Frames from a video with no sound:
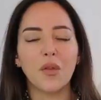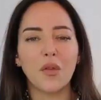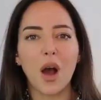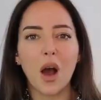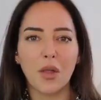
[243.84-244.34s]

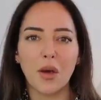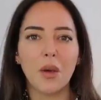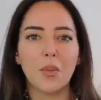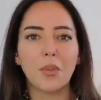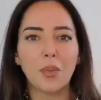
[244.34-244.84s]
of
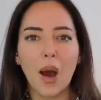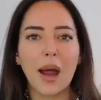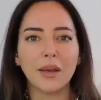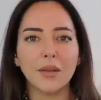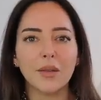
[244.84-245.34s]
other
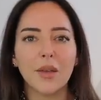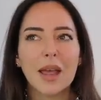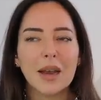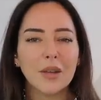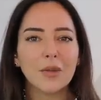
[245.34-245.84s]
brands.
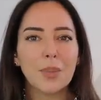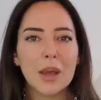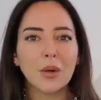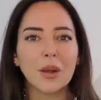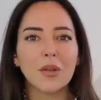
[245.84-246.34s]
Let's
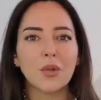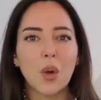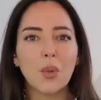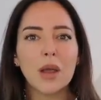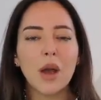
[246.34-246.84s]
be honest,
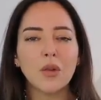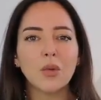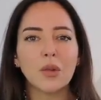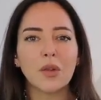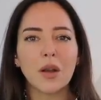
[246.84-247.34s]
when we go
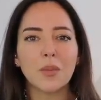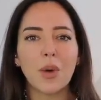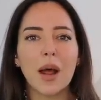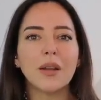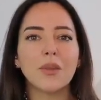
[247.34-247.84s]
to a certain
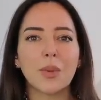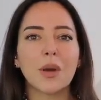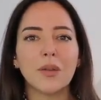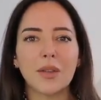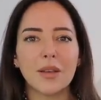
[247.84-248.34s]
brand, it's
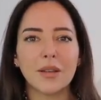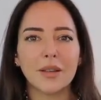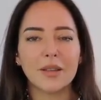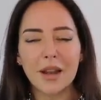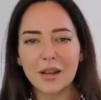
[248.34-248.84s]
because there's an
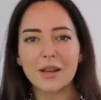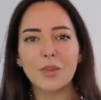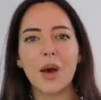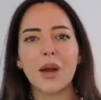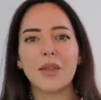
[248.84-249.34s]
aesthetic
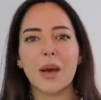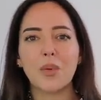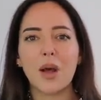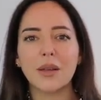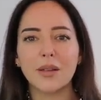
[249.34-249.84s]
behind that
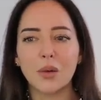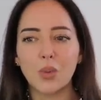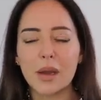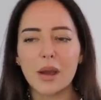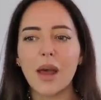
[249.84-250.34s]
brand that
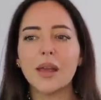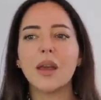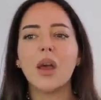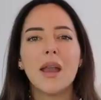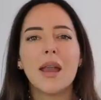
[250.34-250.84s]
we
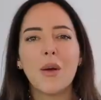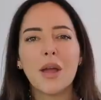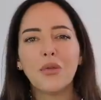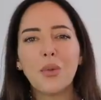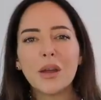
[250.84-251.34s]
like. Now,
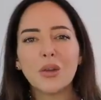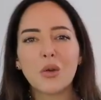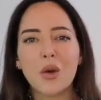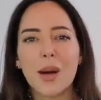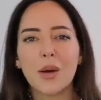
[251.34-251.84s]
if we
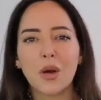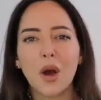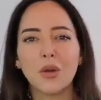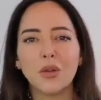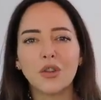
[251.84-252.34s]
talk about
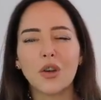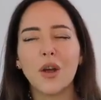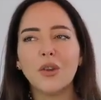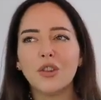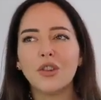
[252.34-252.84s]
Coach,
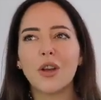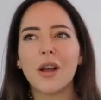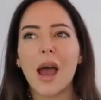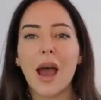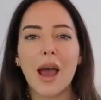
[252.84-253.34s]
Coach
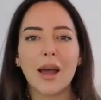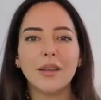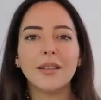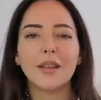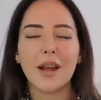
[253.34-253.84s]

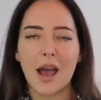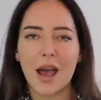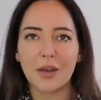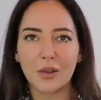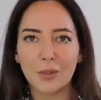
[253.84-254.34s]
and
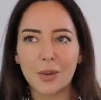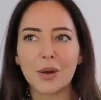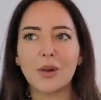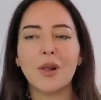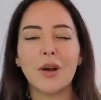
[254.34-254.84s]

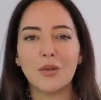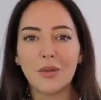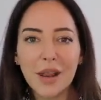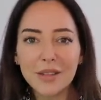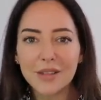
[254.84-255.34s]
Aspinall of
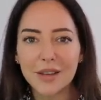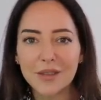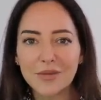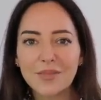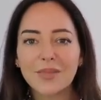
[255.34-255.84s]
London.